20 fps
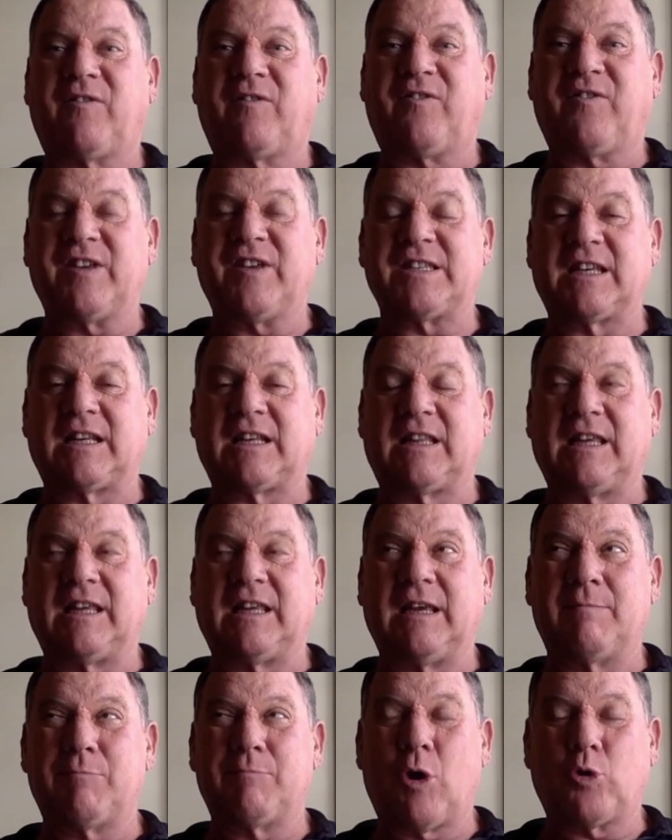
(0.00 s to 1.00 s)

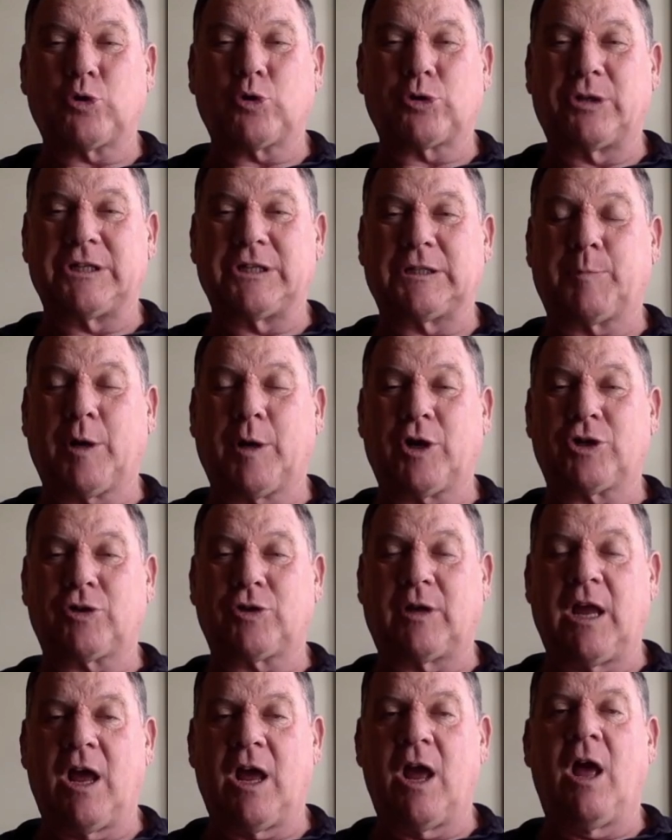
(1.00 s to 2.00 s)
physically, emotionally,
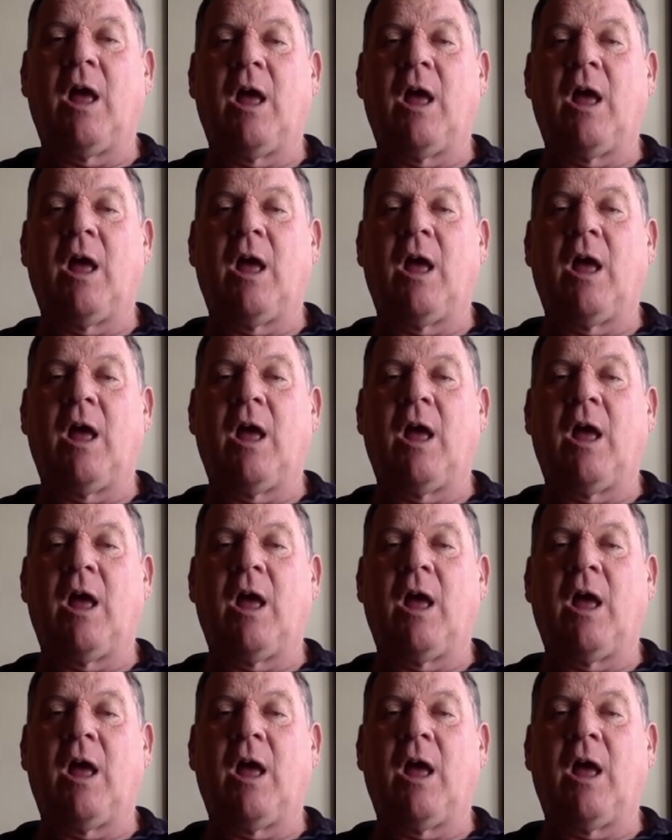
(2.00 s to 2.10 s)
spiritually